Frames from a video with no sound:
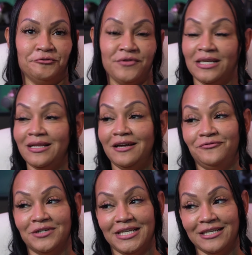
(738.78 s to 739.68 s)
We've had a lot of
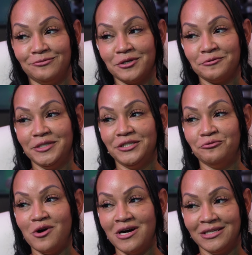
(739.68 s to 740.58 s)
fun days working with
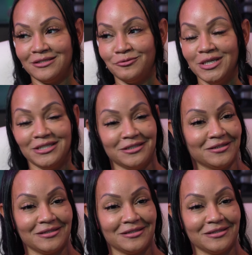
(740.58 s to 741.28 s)
Dewan as well.